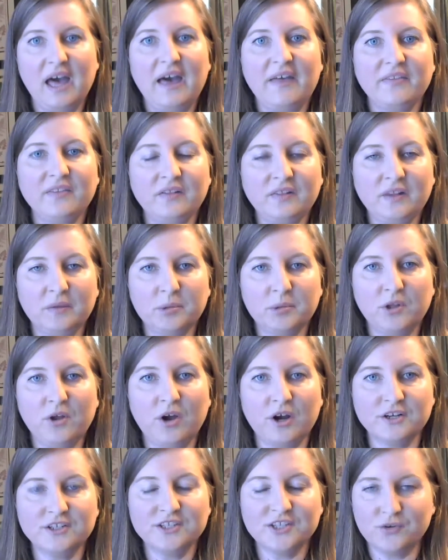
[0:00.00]
The liberal
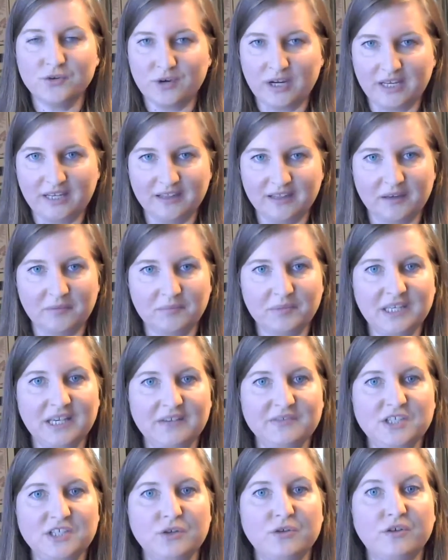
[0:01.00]
arts curriculum
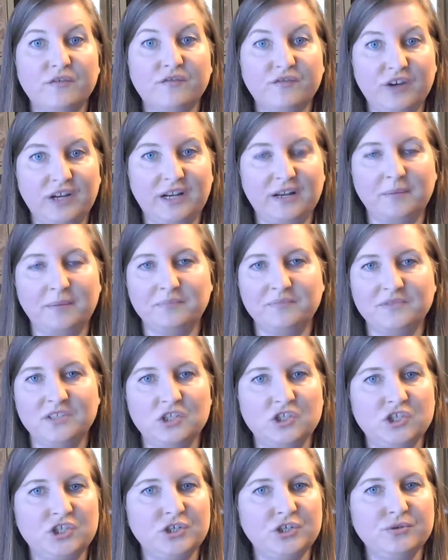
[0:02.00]
gives you the freedom to
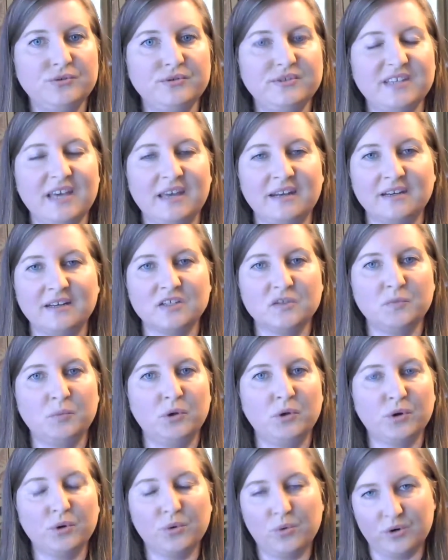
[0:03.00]
choose and
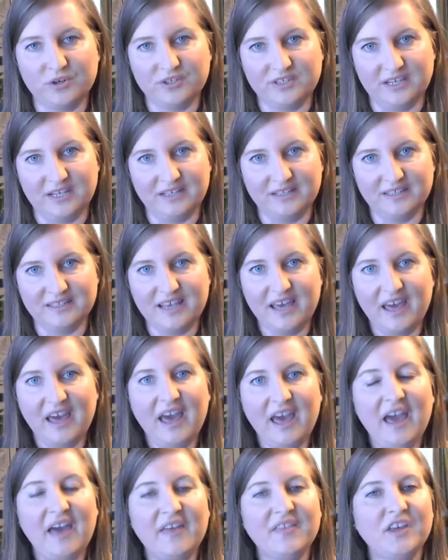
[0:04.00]
explore courses
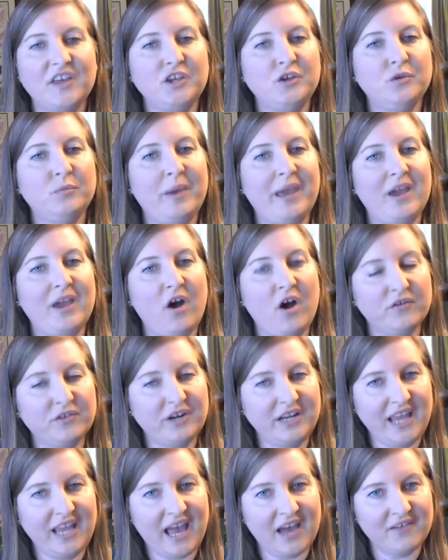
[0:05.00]
that you may
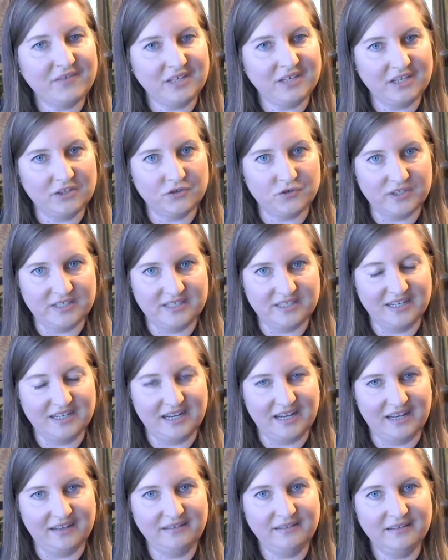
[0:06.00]
already have an interest
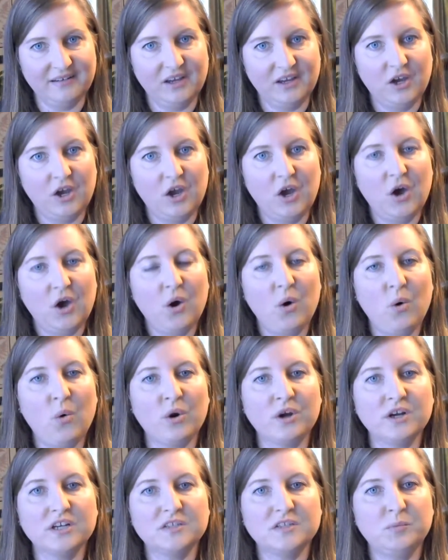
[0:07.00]
in, or
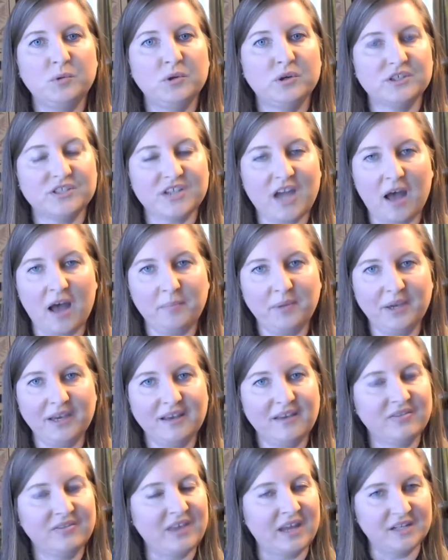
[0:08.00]
explore a topic
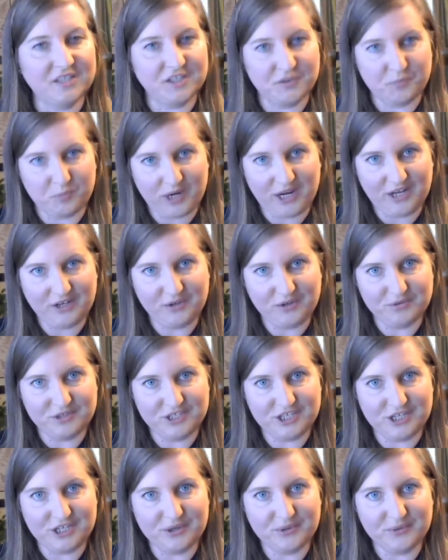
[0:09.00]
that is brand new
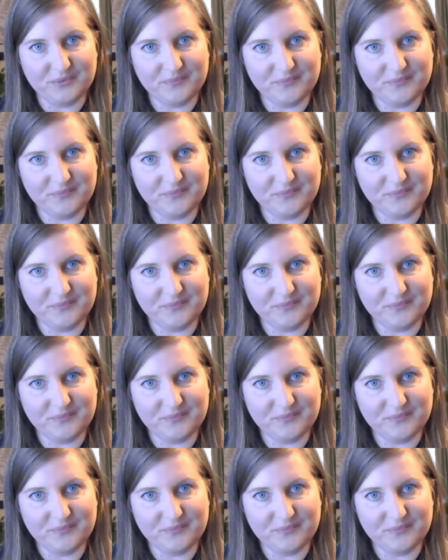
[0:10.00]
to you.